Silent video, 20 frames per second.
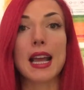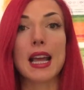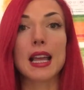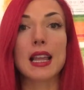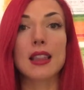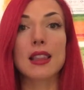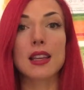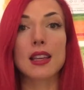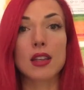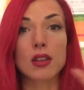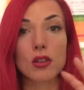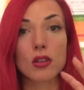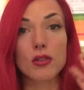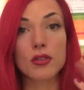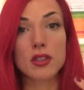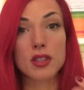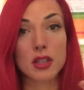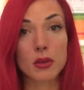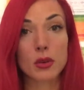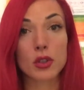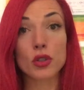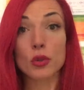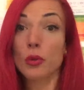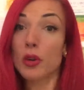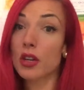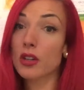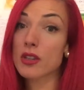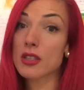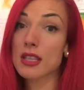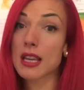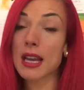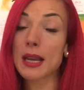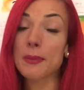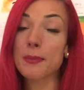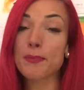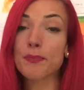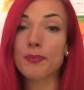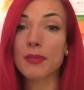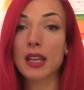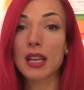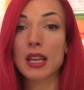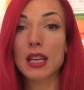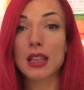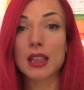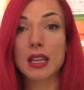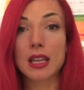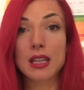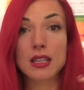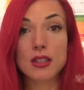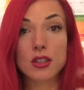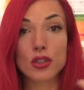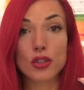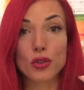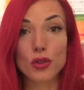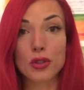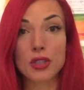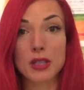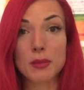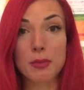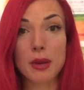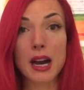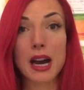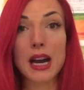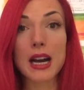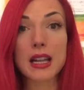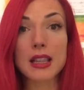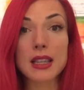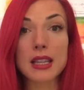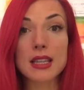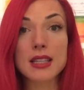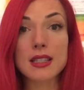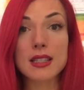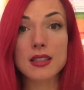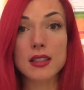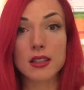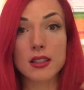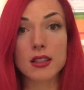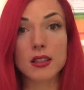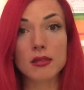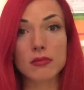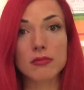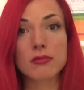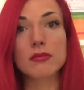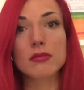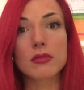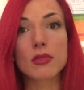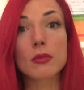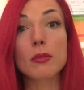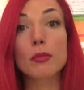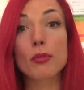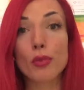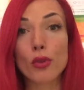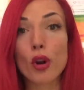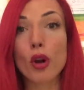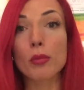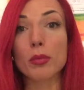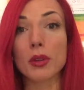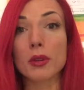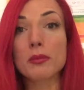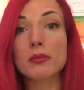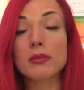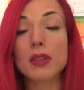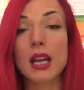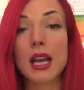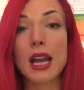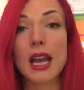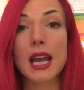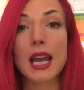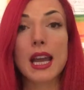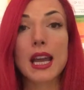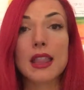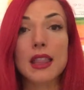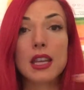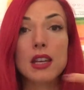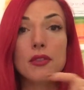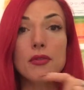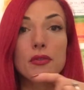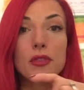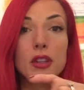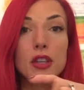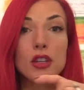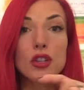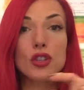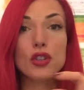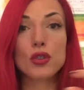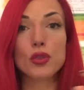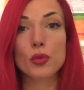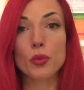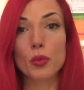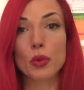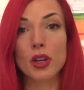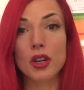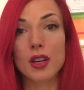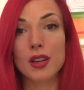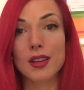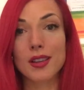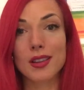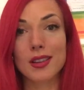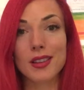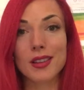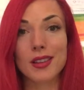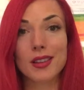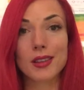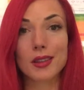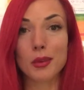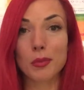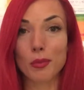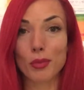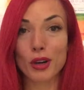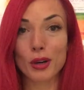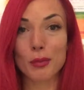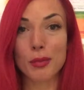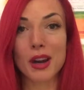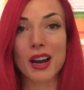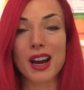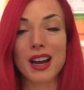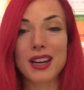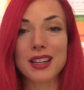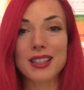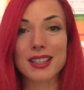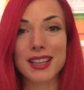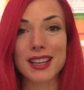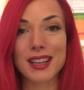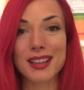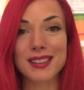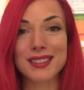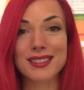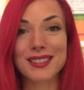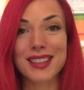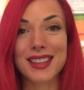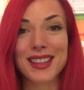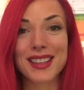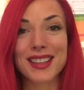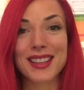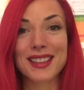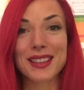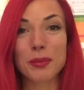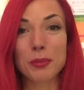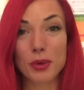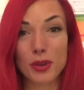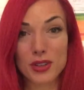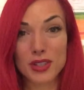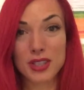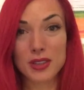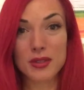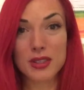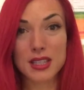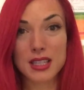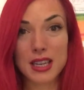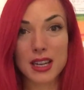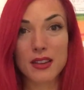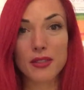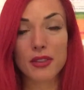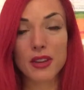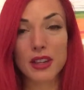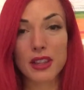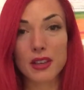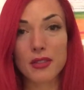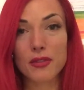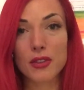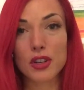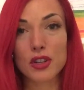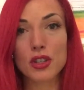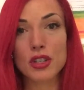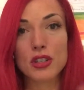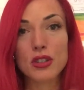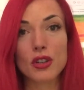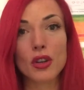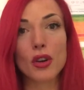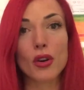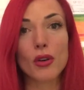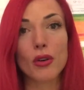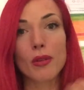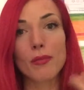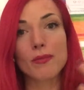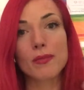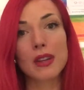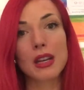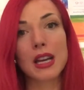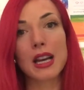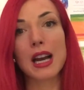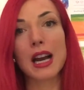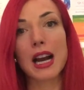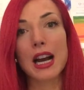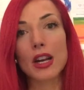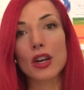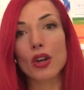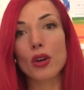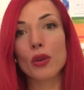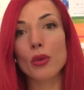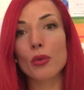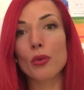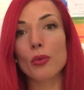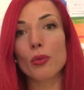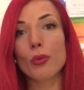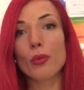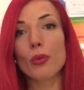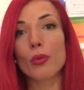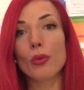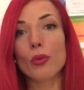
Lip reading: And then you say what you wanted to say. That is the juicy part, that's the problem. And then finish with the bread part, again, the positive stuff, and then finish. So I know